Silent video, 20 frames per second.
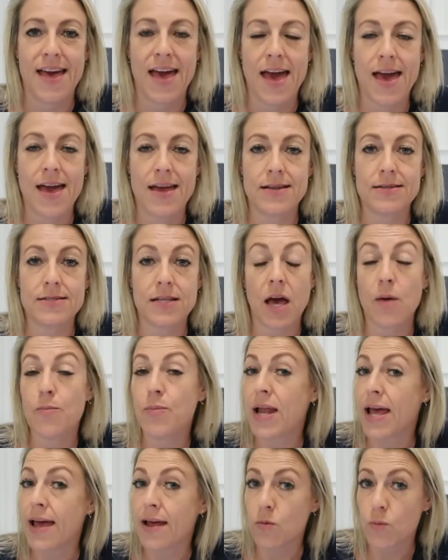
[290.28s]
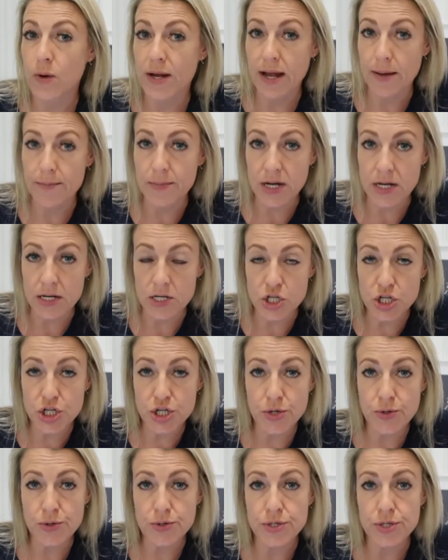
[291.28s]
And I plan when I'm going to
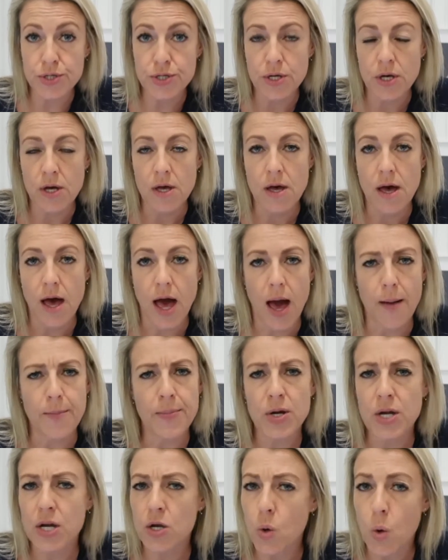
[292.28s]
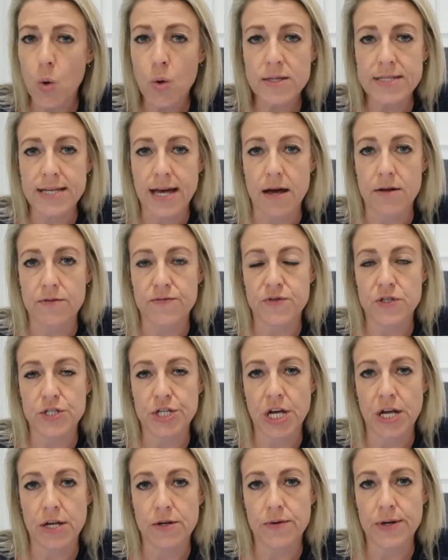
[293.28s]
shoot. I put it all down for
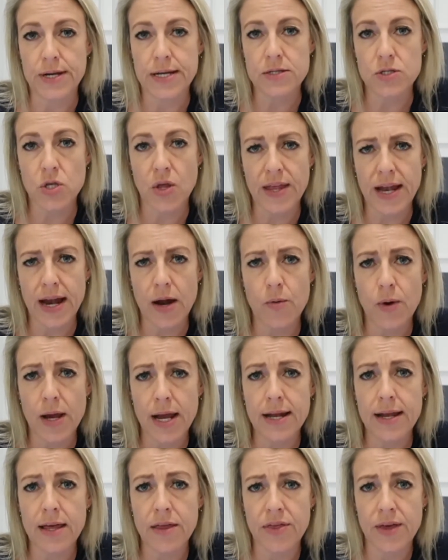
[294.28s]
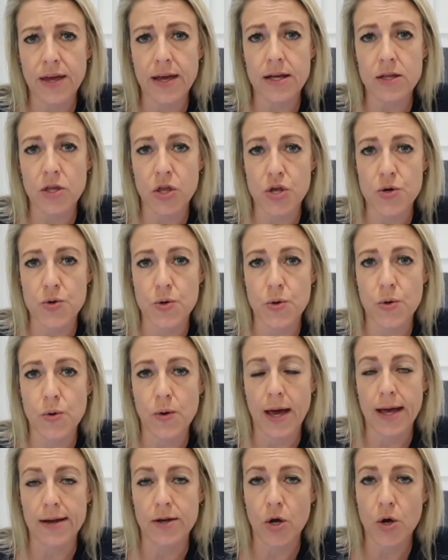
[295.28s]
January so that I really think it
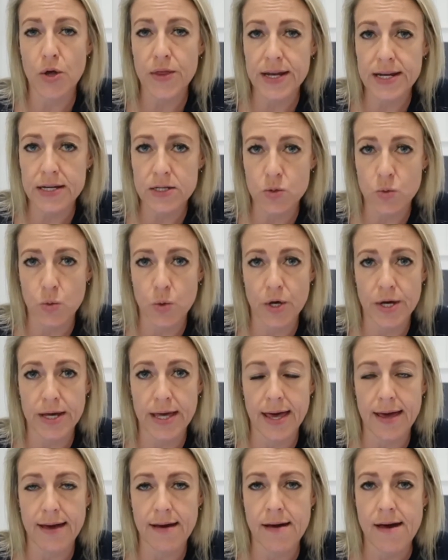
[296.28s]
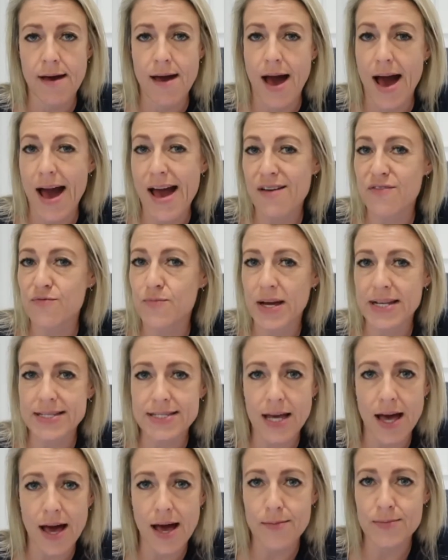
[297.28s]
through. I know that it's working. I have my
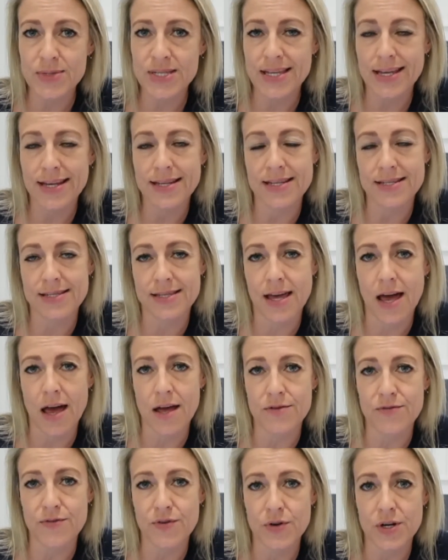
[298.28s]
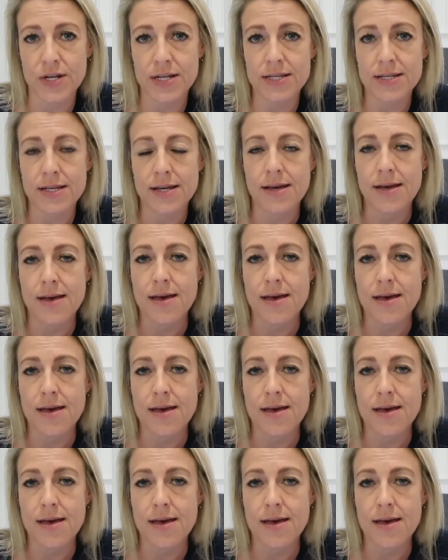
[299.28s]
time set aside for it.